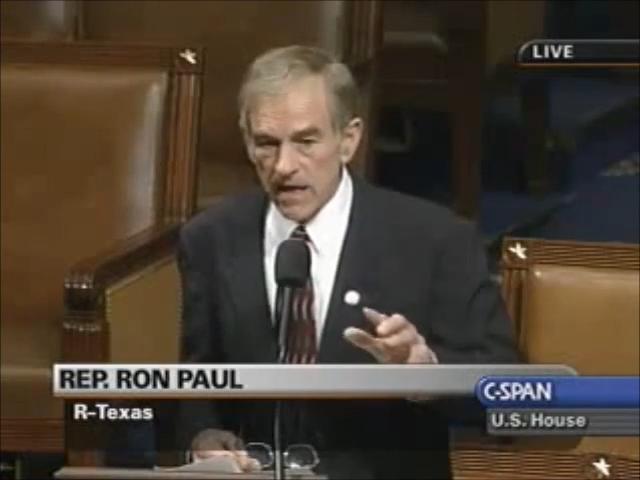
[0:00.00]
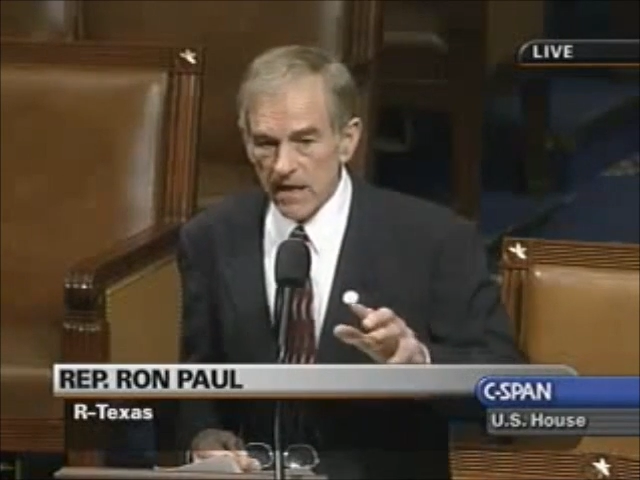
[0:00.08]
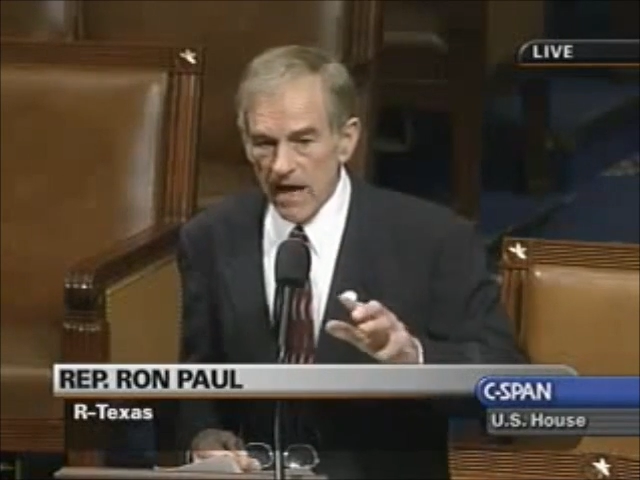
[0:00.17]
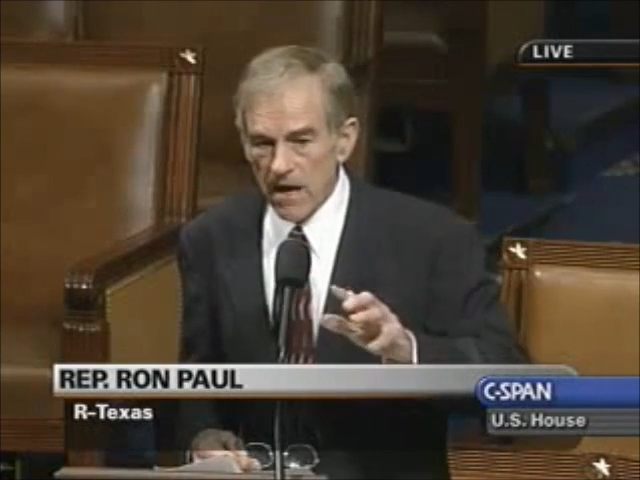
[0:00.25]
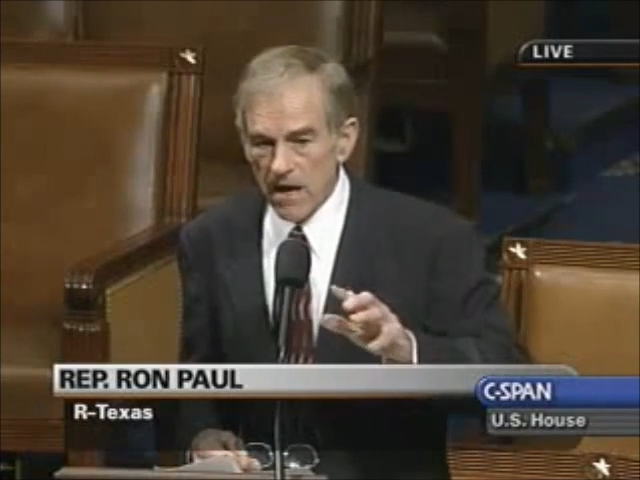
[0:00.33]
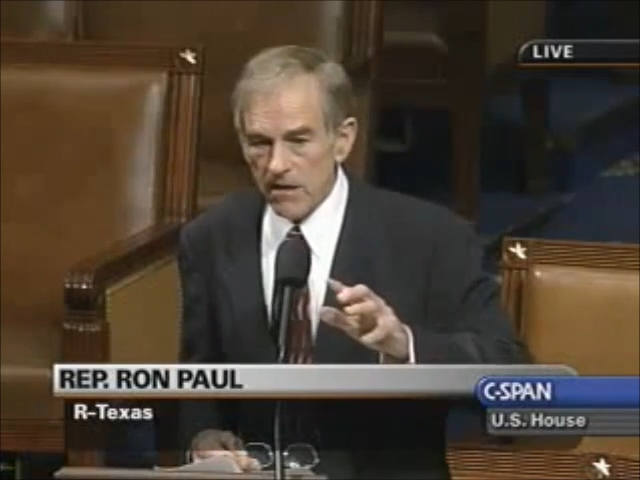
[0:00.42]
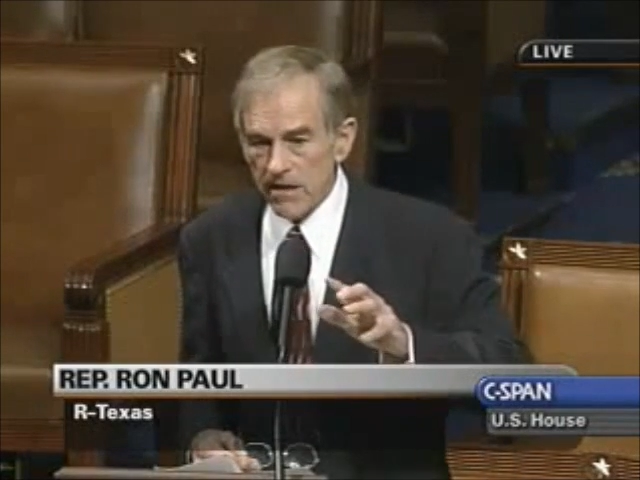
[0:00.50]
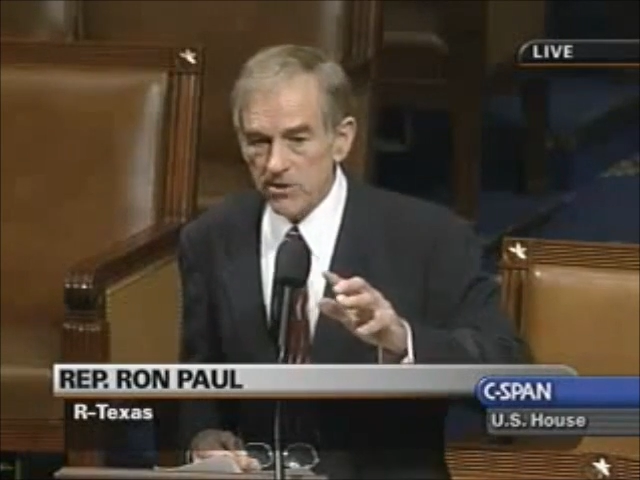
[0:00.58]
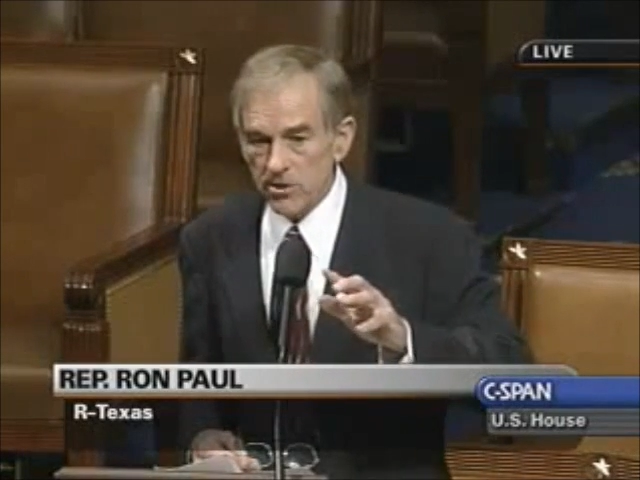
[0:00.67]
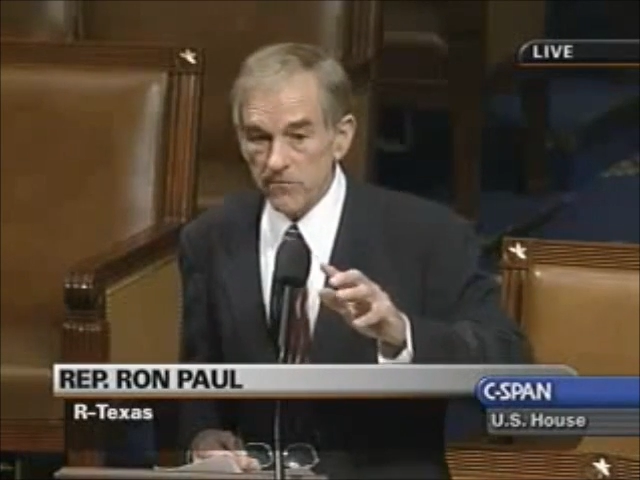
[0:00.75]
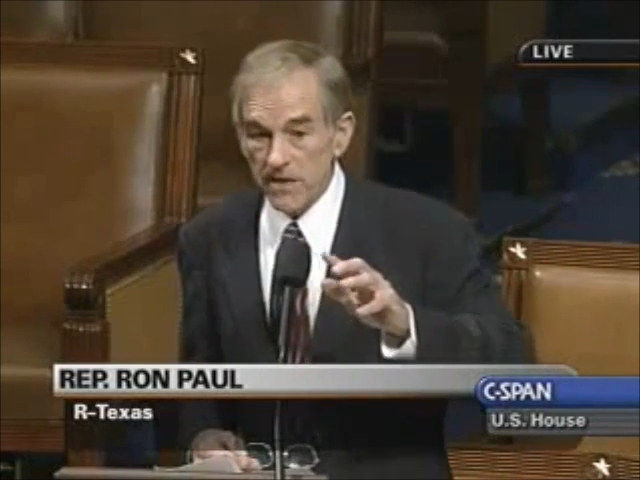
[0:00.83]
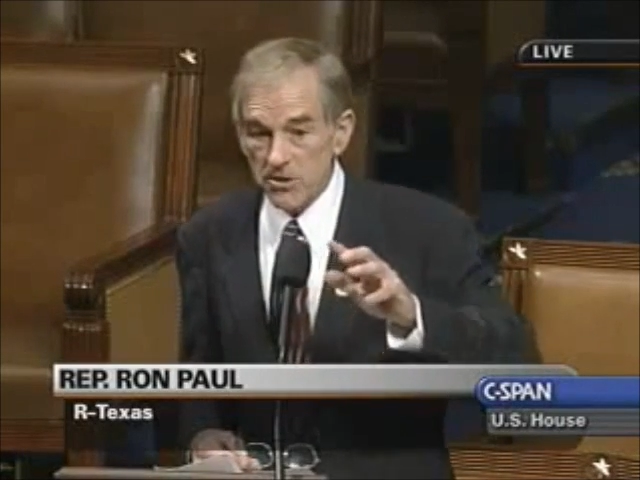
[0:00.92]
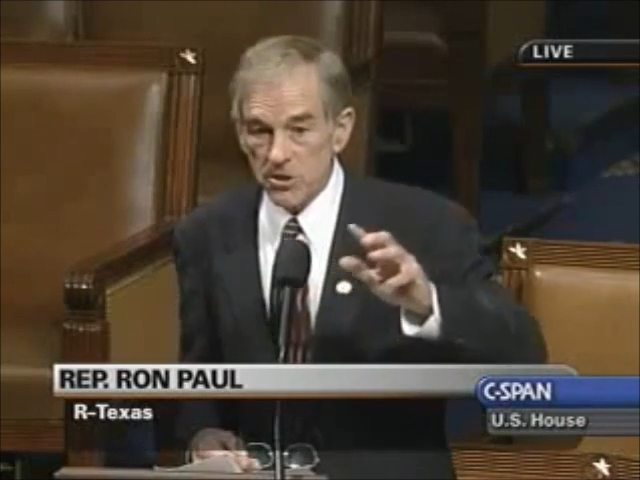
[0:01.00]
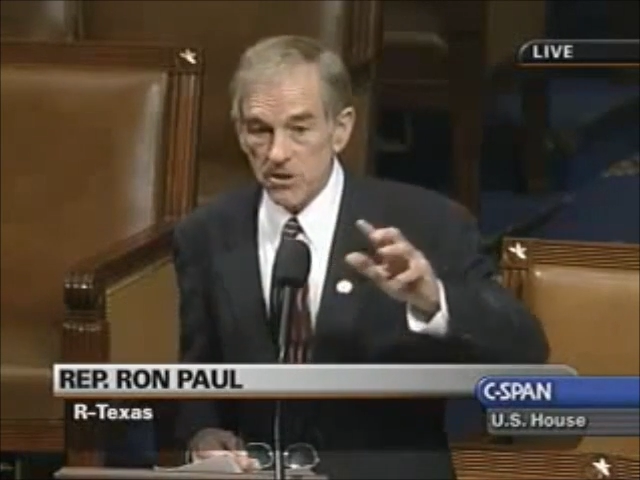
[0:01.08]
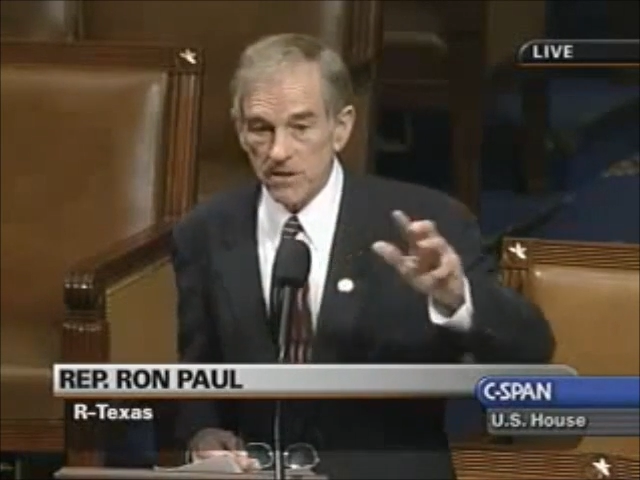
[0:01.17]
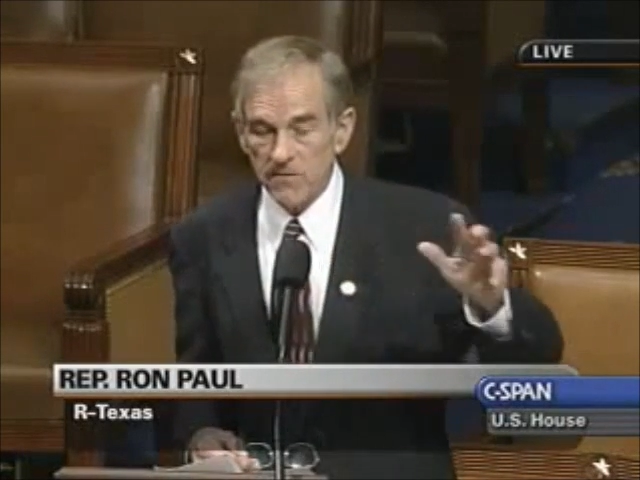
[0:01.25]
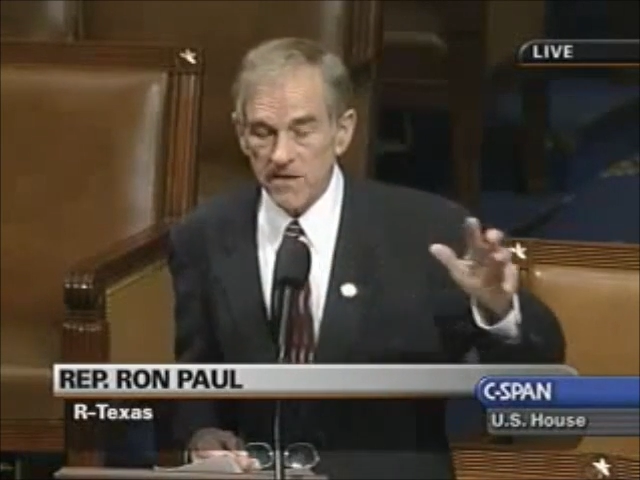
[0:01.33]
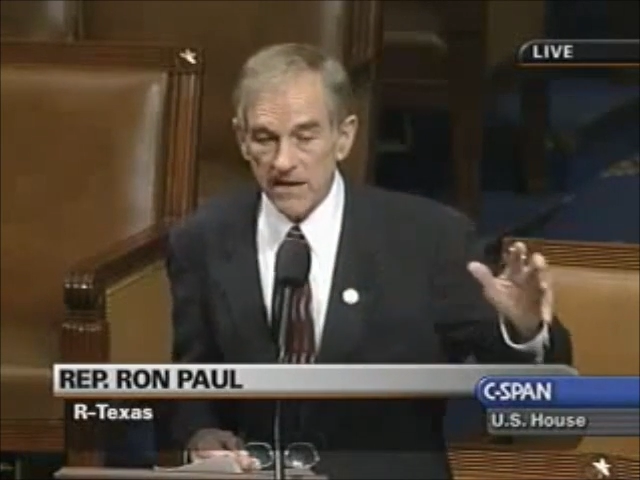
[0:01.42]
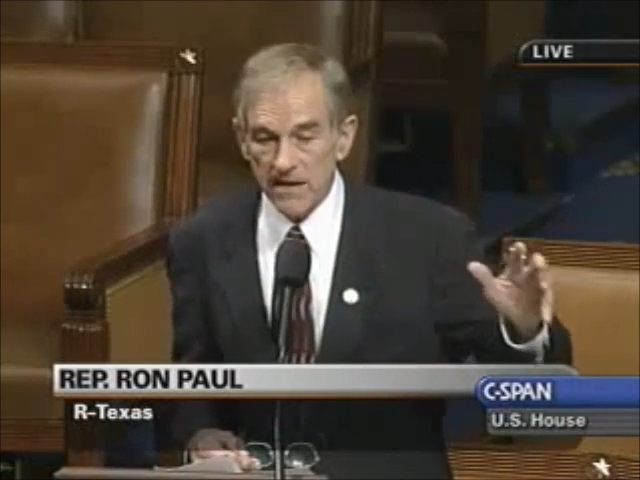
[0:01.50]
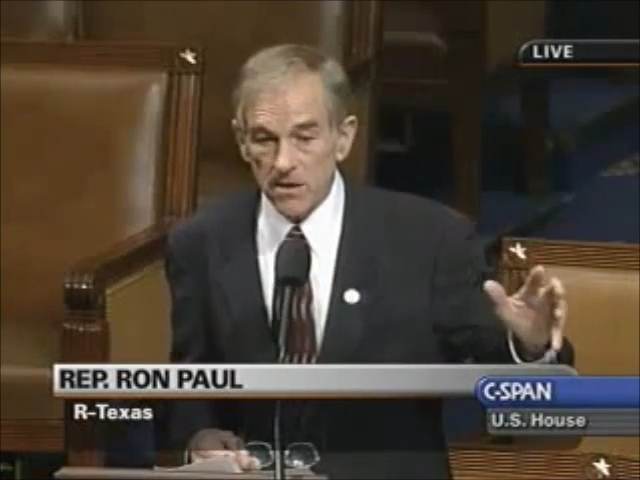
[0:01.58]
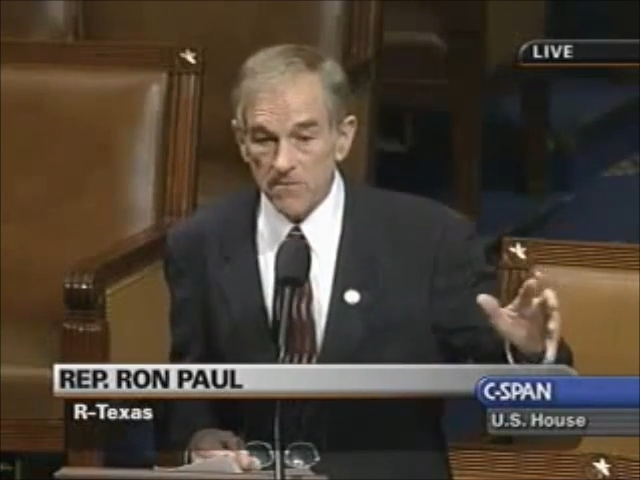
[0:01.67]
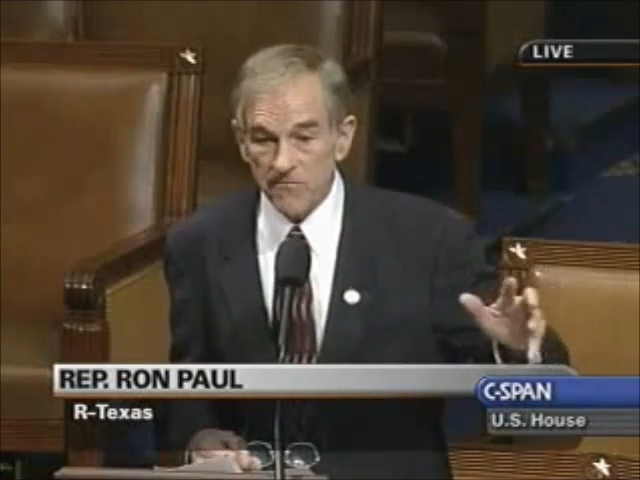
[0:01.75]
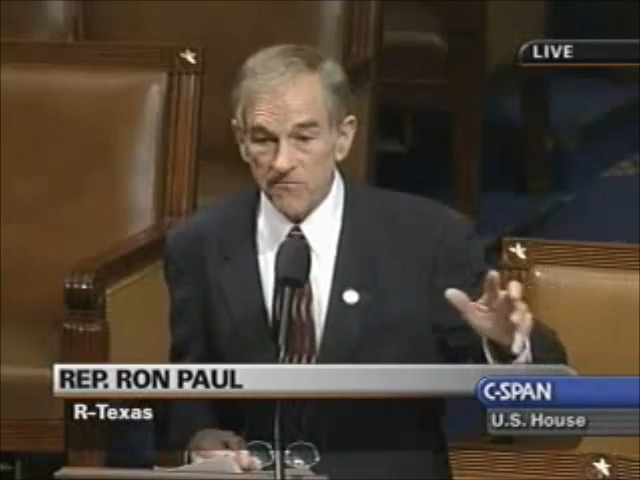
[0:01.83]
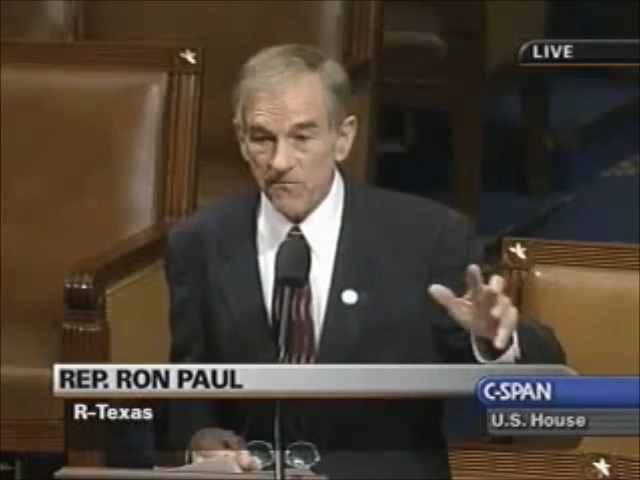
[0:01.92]
our intervention in
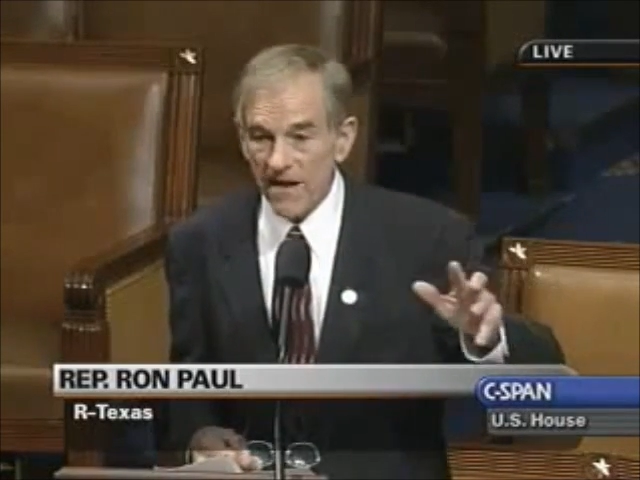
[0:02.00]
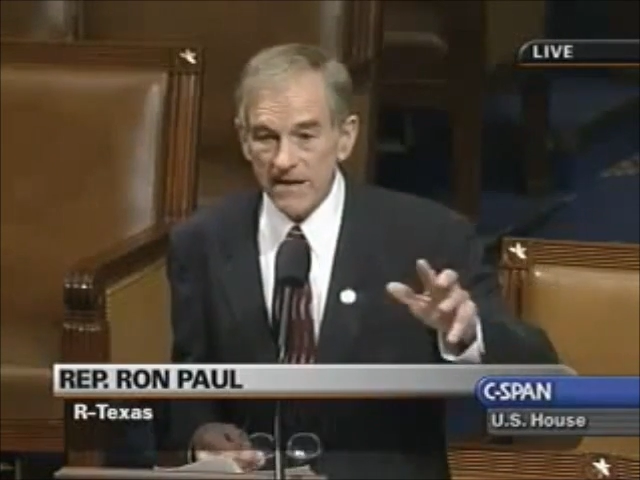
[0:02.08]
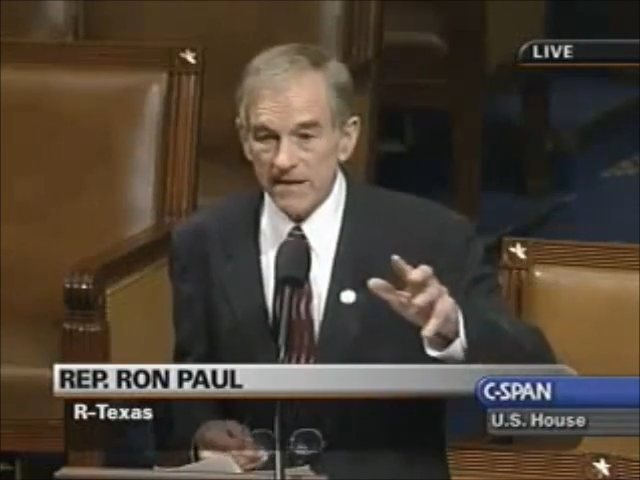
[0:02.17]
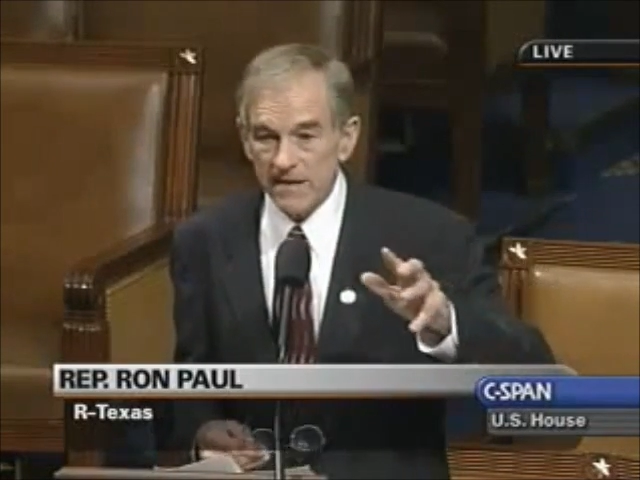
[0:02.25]
Vietnam finally